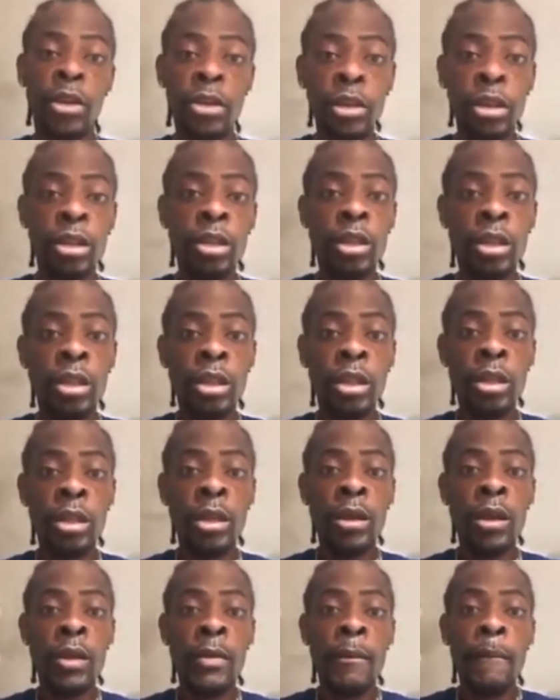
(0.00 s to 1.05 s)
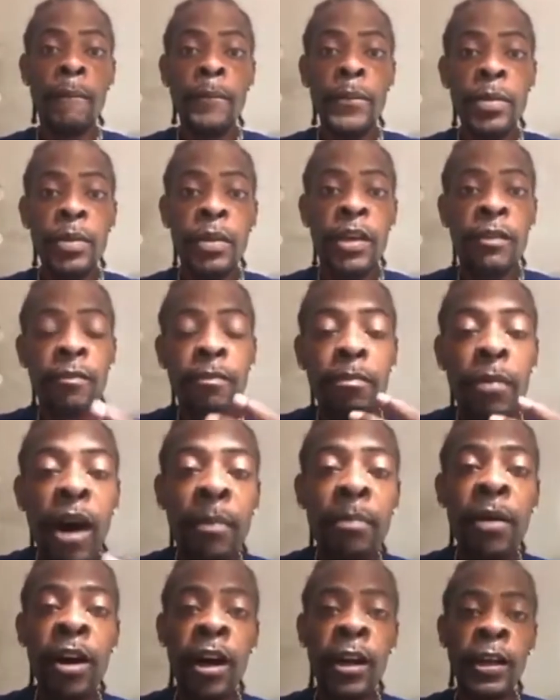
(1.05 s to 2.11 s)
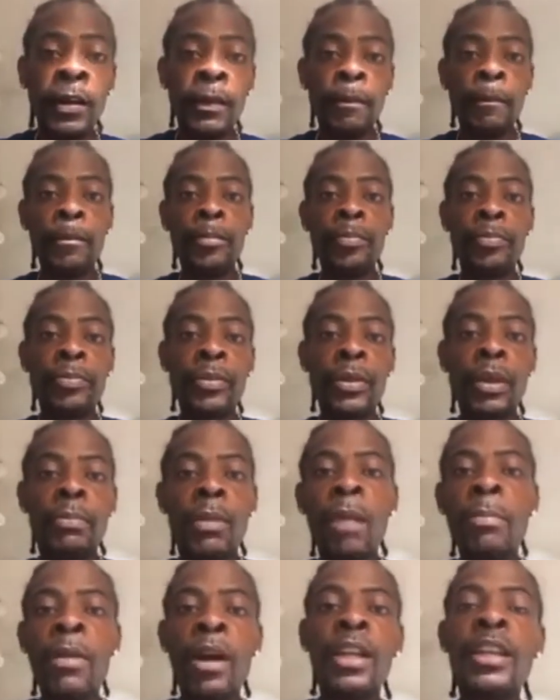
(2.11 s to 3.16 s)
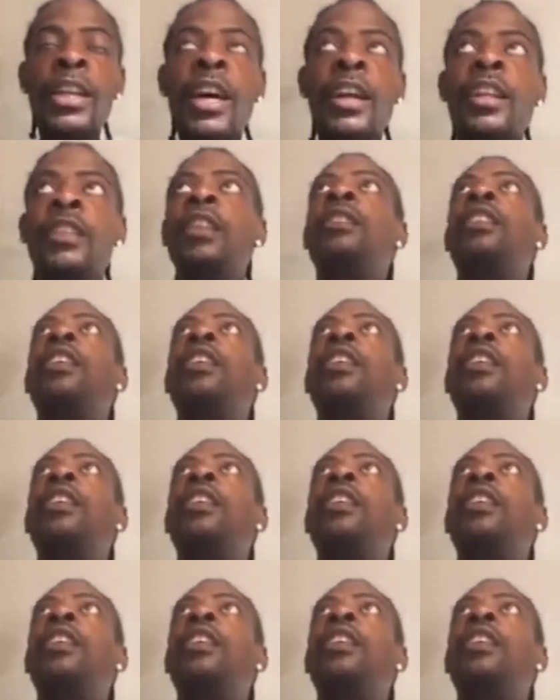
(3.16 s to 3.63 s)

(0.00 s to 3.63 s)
But even Bob Marley died at a